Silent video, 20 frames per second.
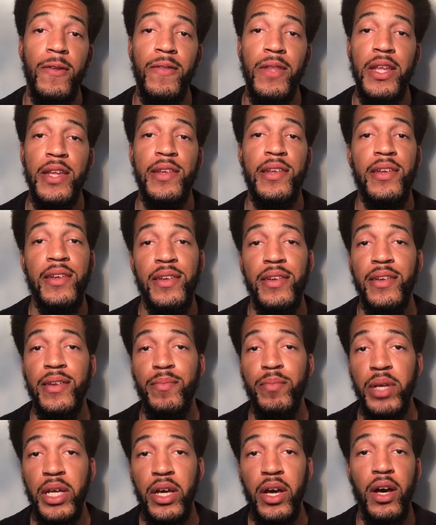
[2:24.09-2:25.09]
This is
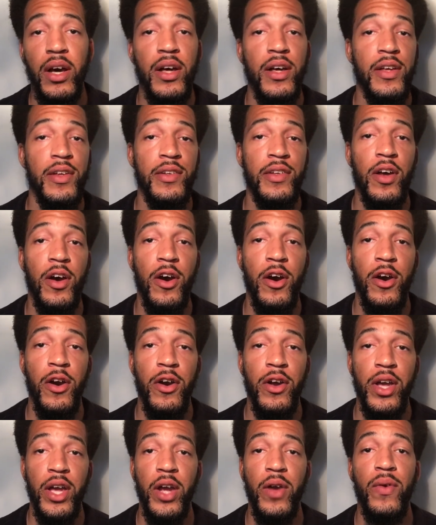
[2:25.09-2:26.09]
because
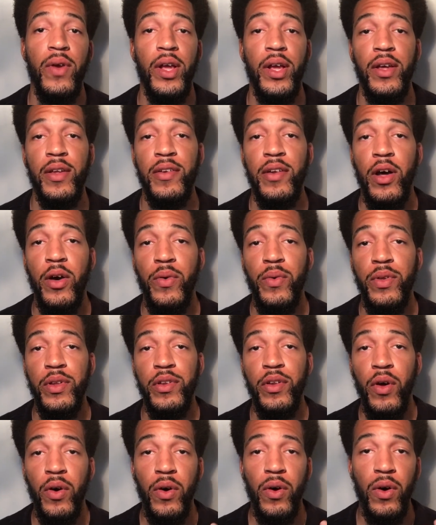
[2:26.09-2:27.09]
our hearing is
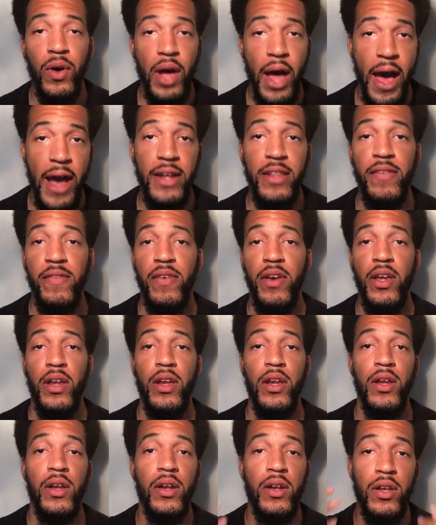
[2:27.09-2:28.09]
always
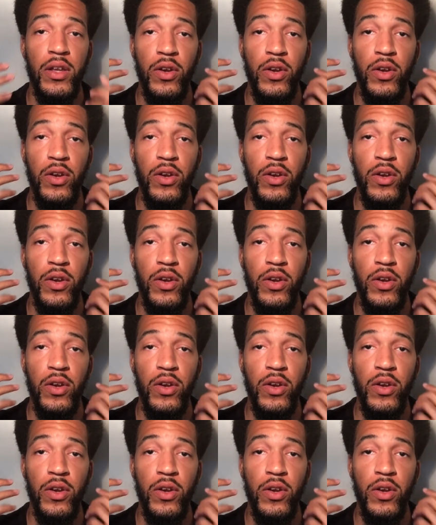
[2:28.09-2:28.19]
activated,